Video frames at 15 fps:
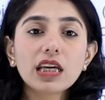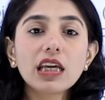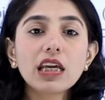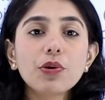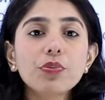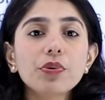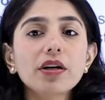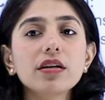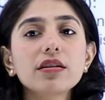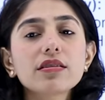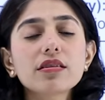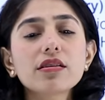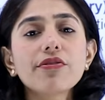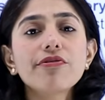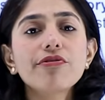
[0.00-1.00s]
keywords,
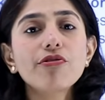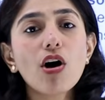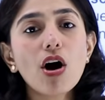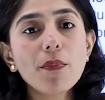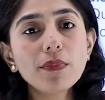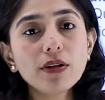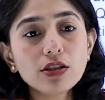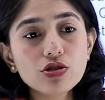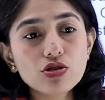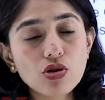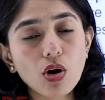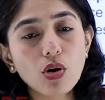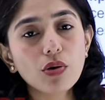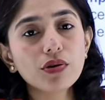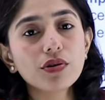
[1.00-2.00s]
the formal
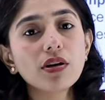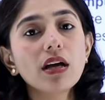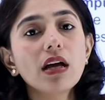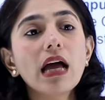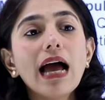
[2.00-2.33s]
tone